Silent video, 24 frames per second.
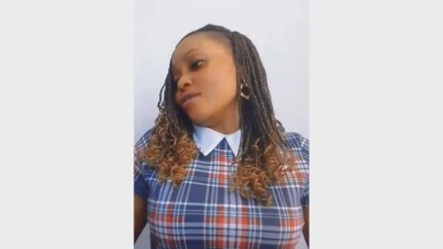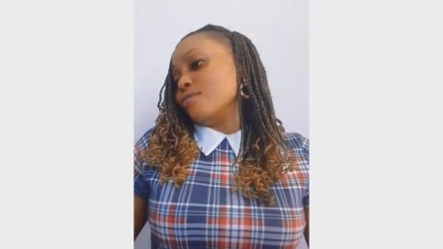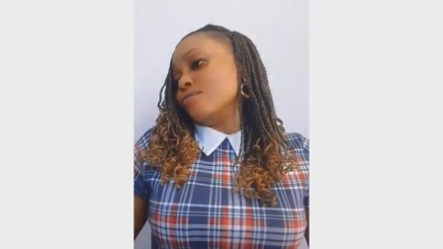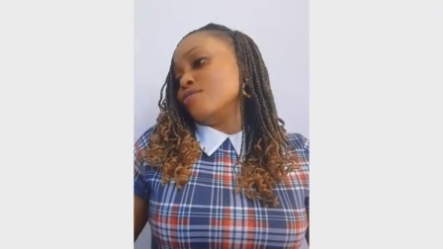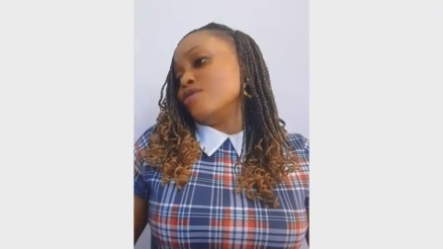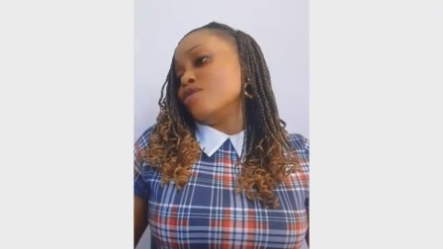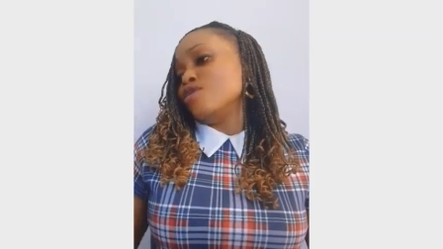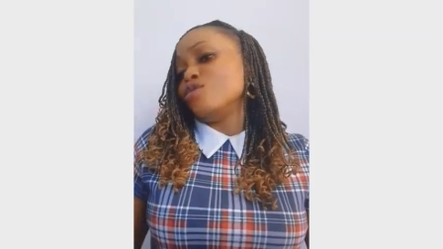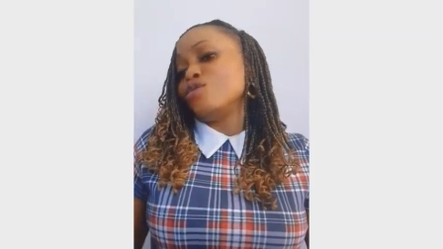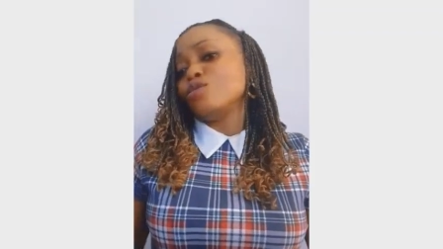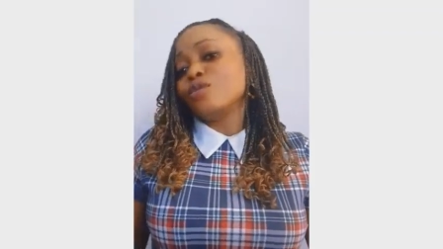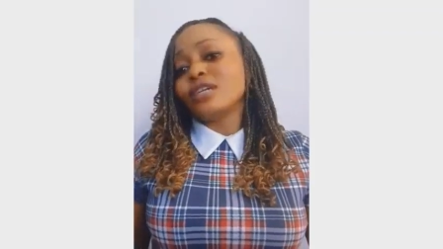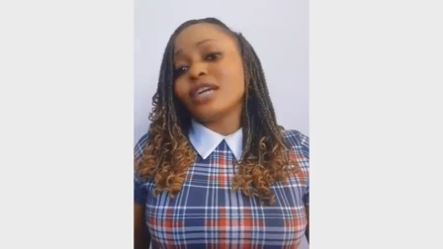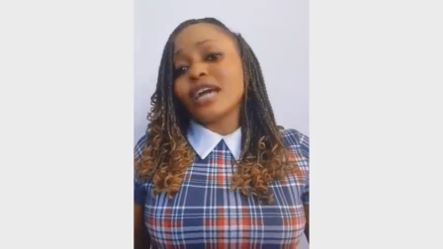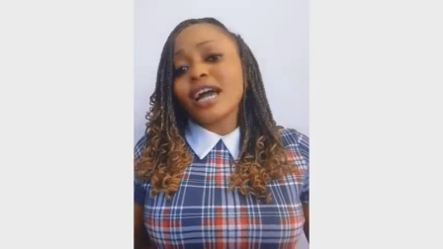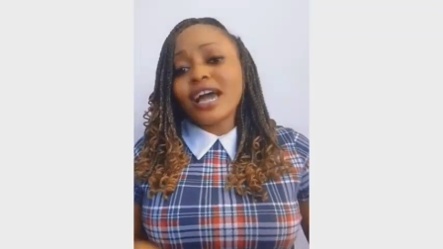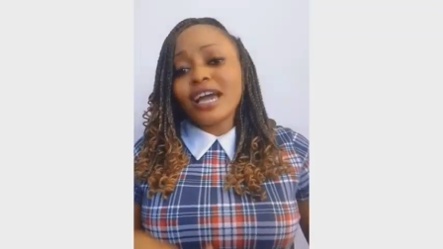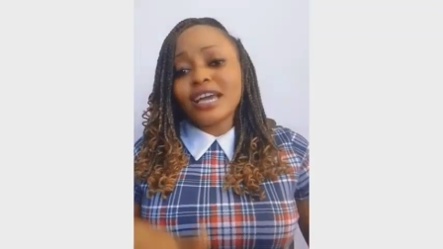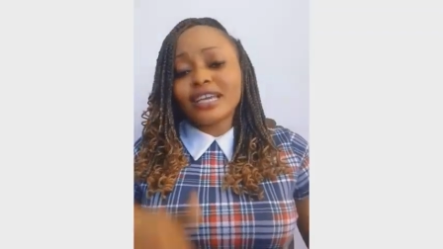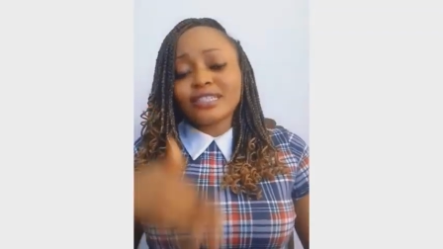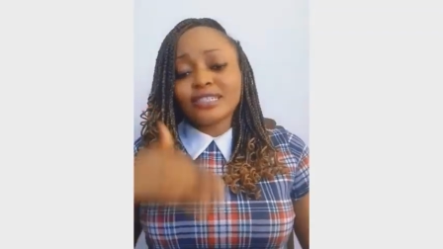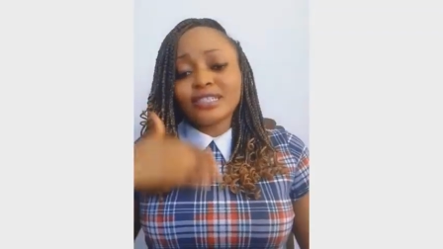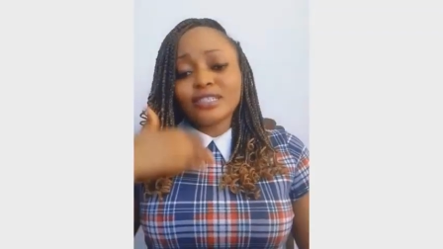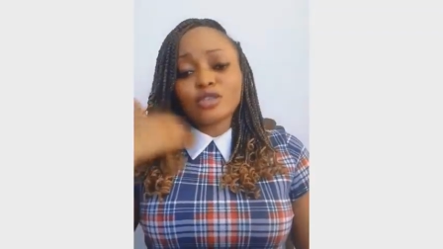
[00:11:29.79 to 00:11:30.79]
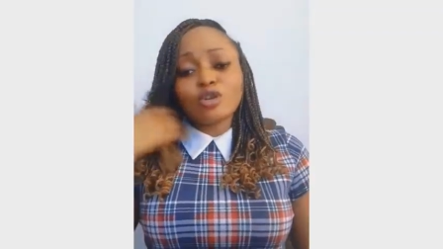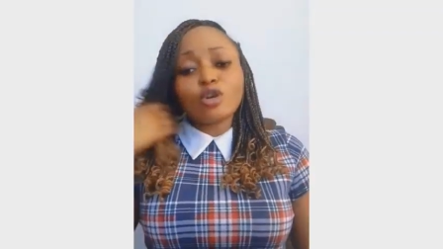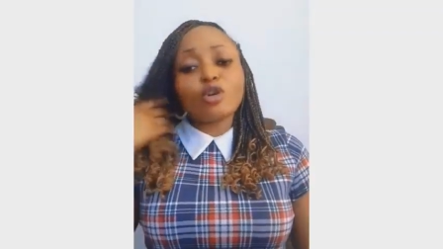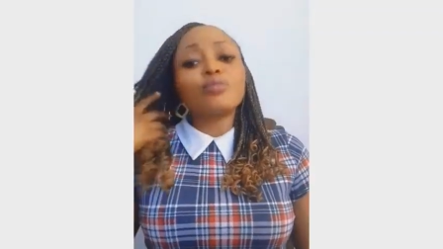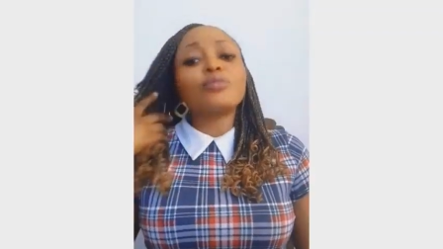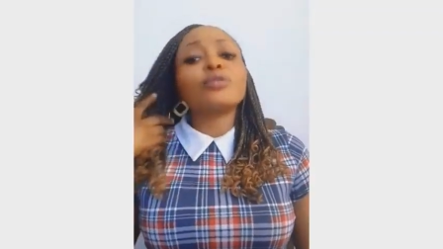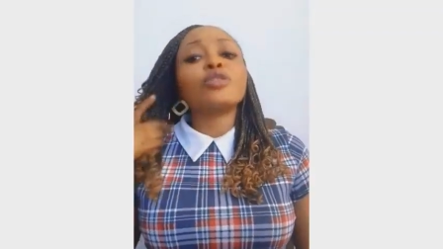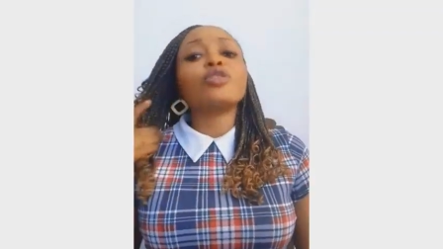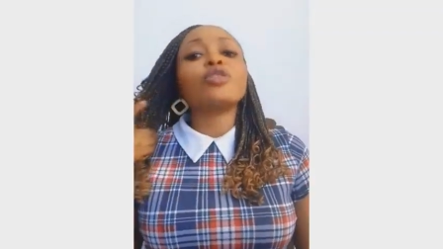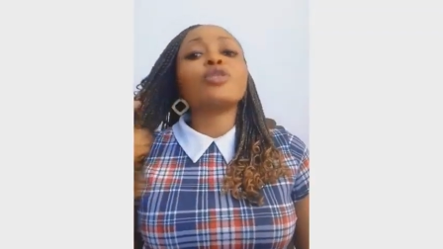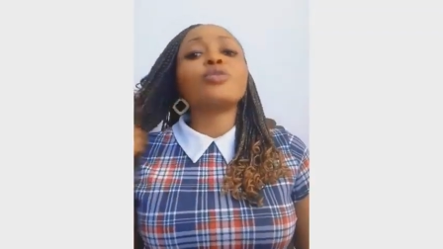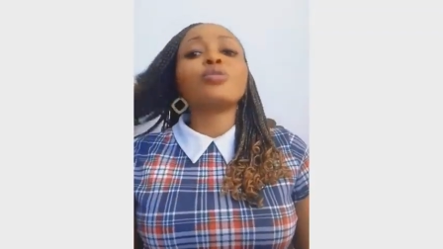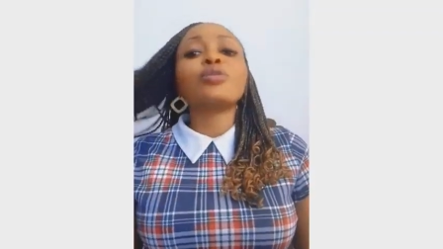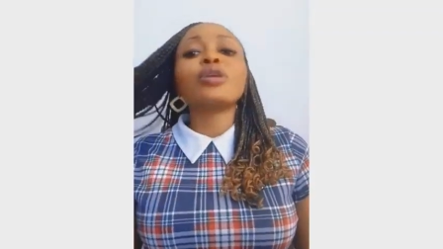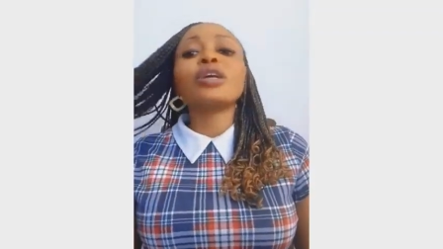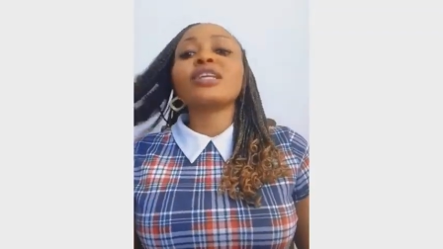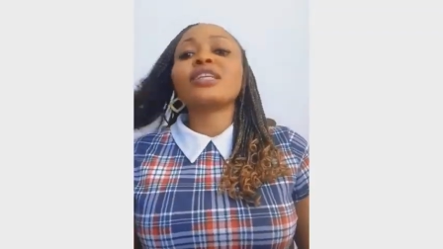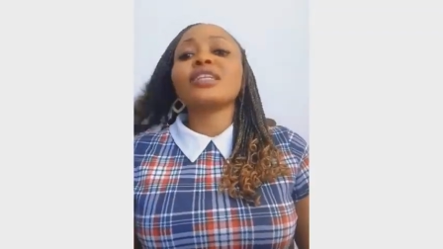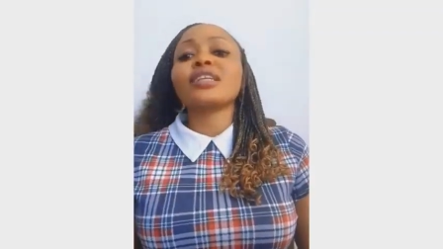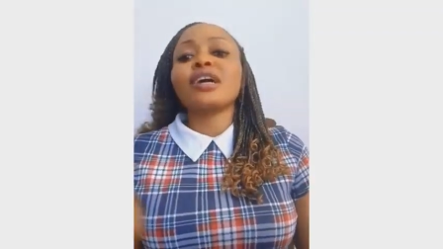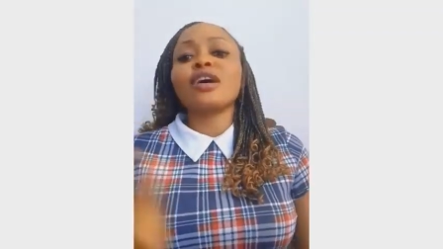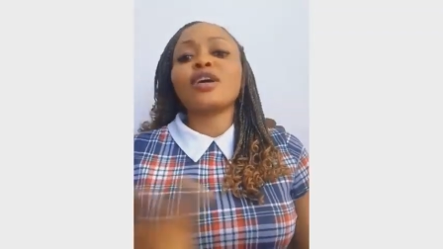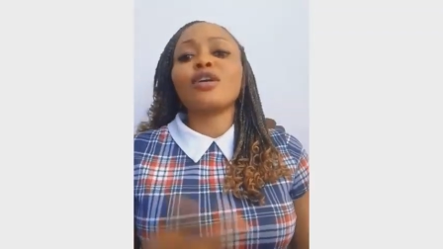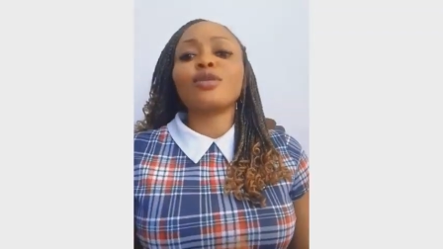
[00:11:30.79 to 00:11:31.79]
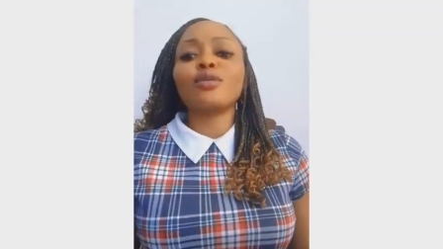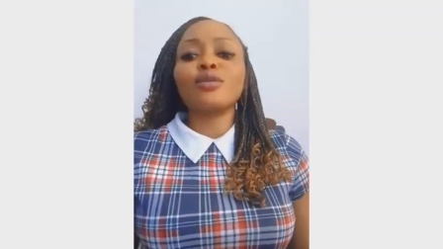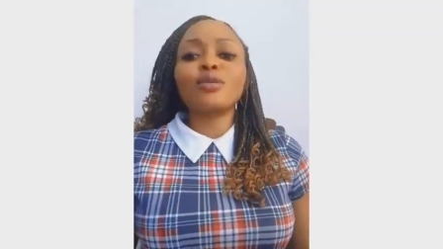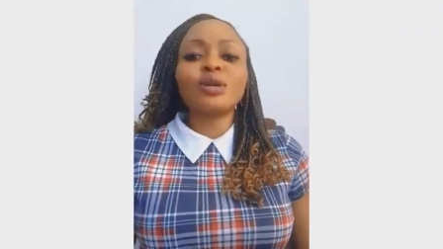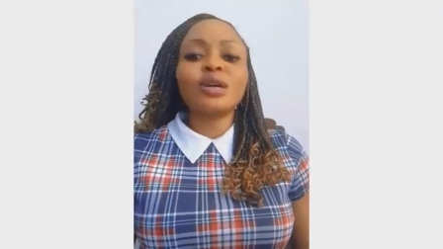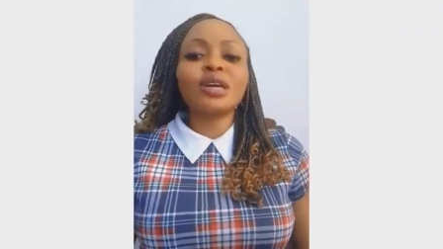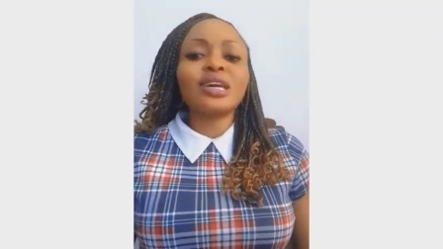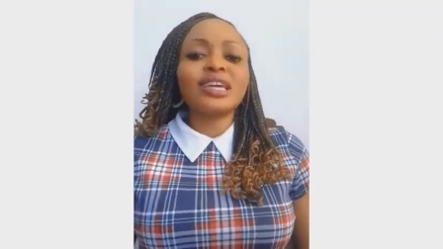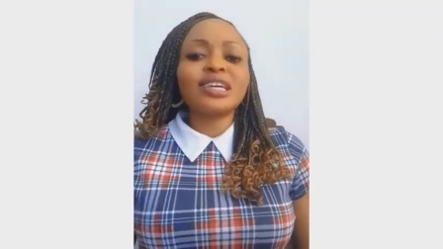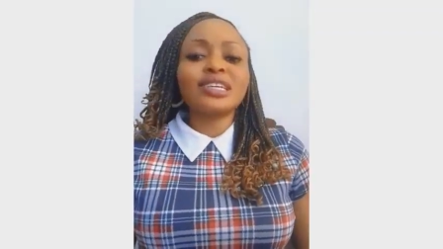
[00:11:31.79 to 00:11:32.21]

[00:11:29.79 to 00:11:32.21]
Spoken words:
new guys coming up right now.